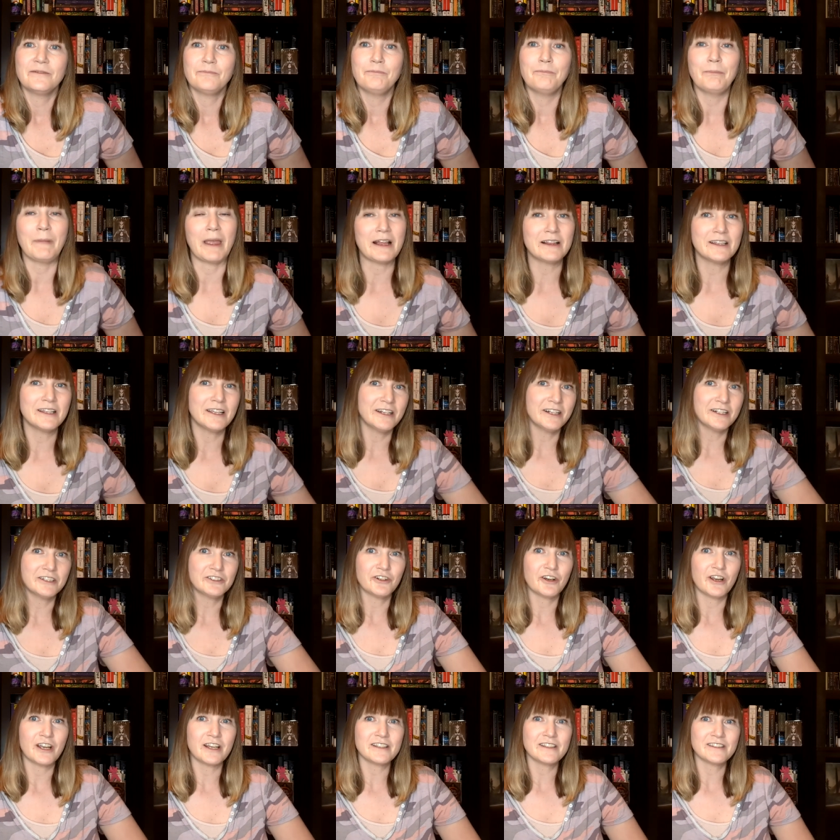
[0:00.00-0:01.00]
mailing
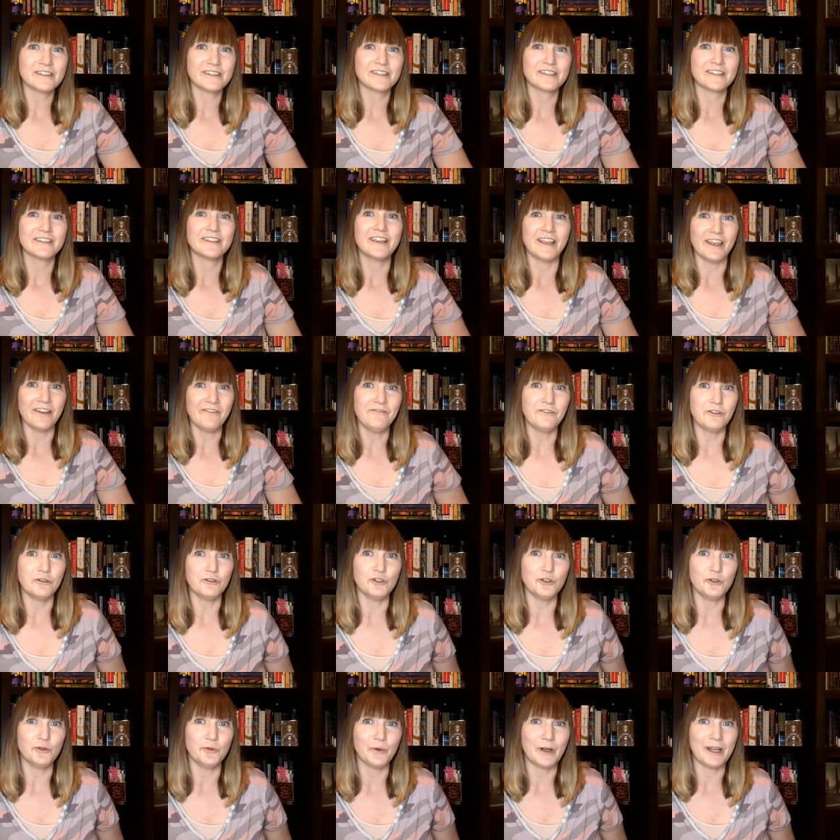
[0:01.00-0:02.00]
address if you
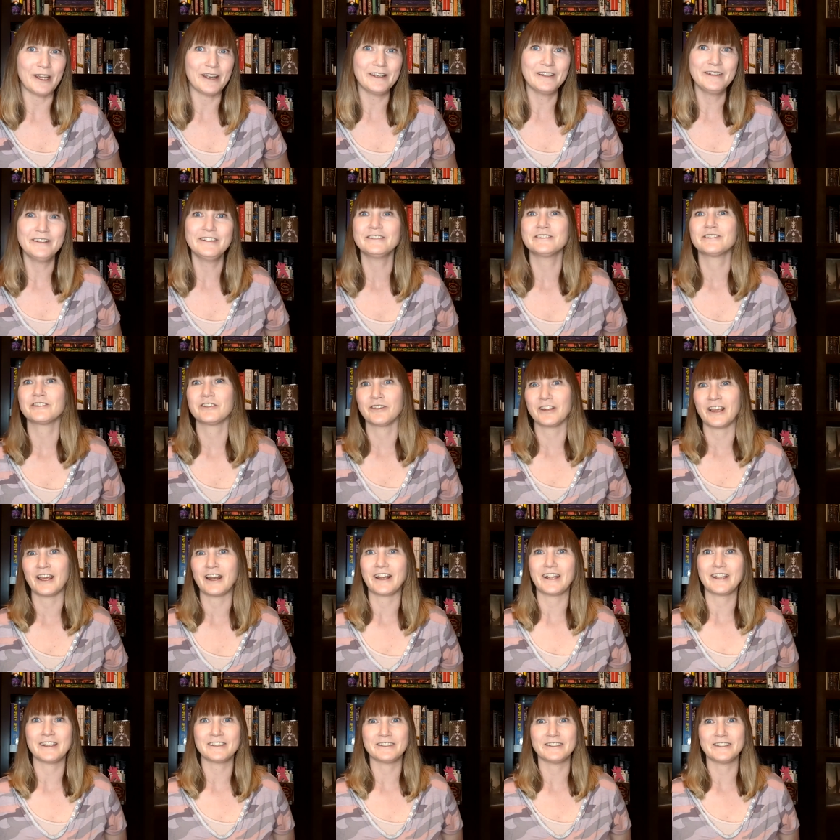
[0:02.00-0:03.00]
do win, so that
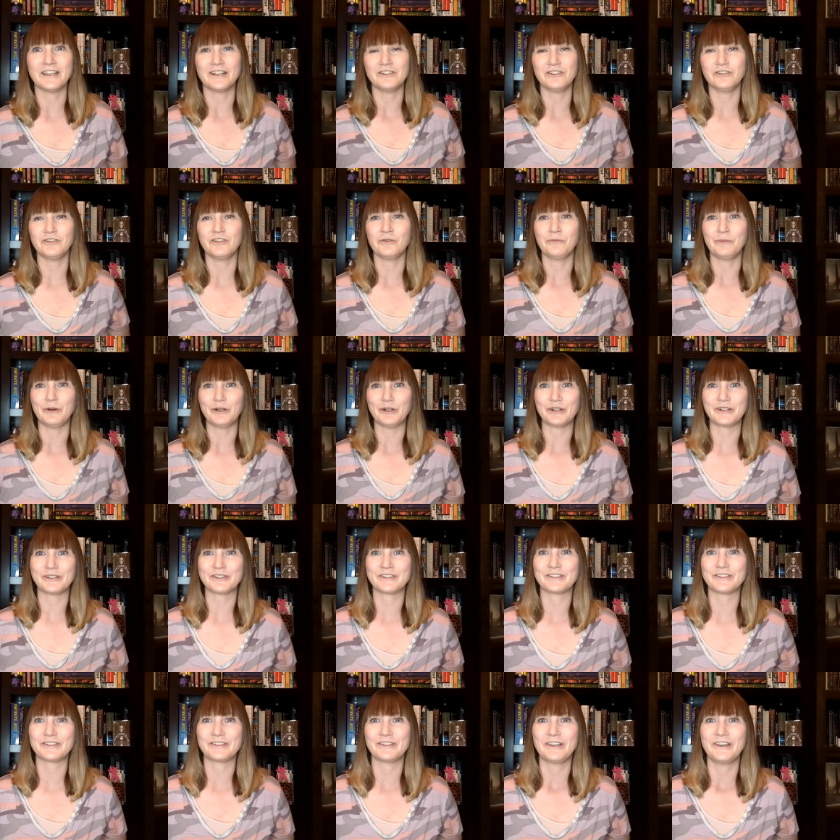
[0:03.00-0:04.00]
I can send you the
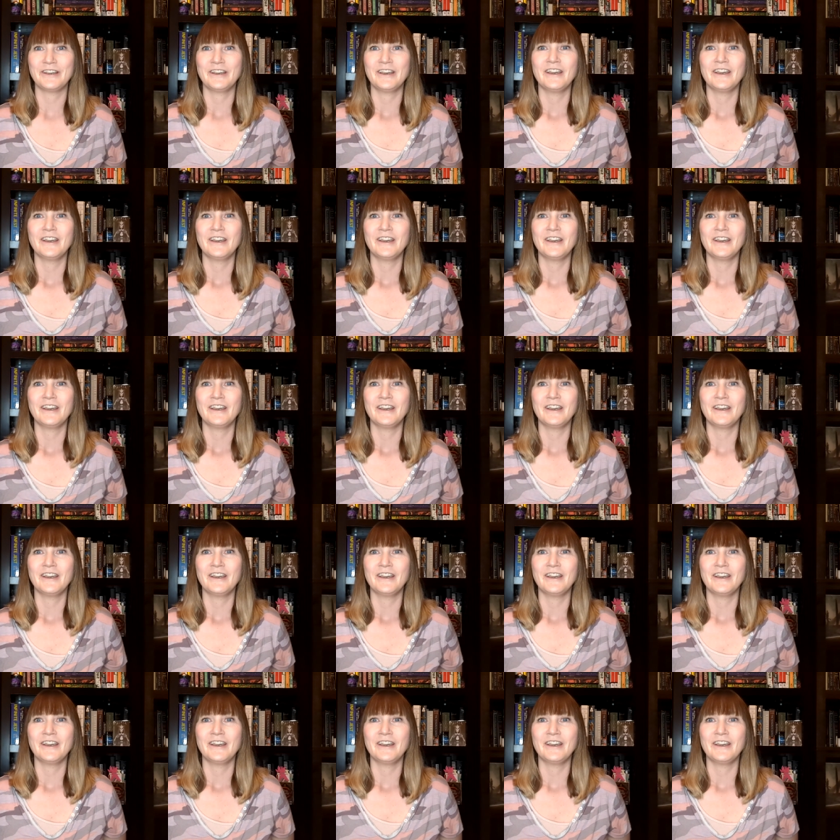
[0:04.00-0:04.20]
books.